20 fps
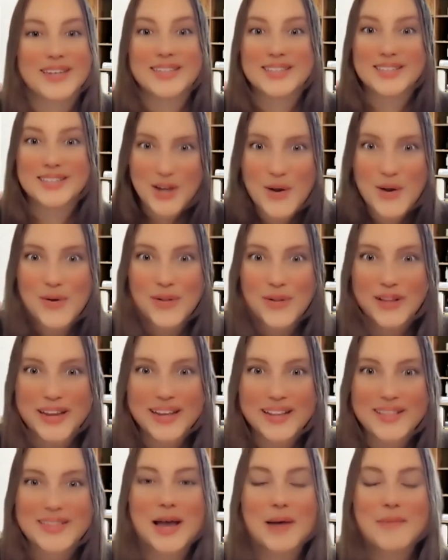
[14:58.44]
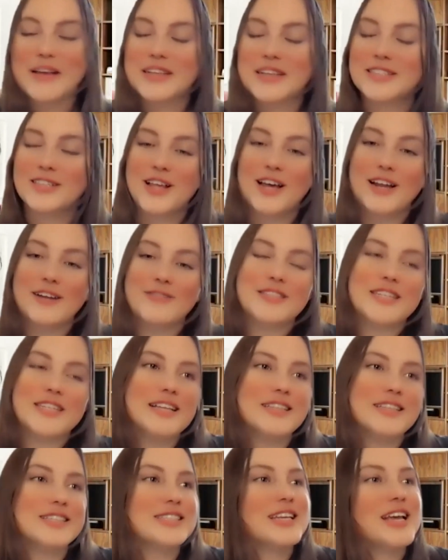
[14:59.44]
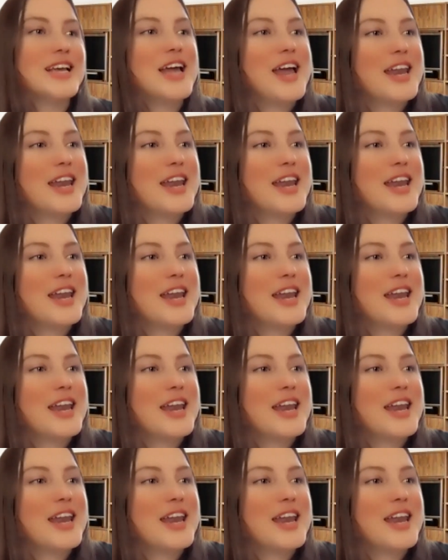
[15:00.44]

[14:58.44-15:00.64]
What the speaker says: Totally. That makes a lot of sense.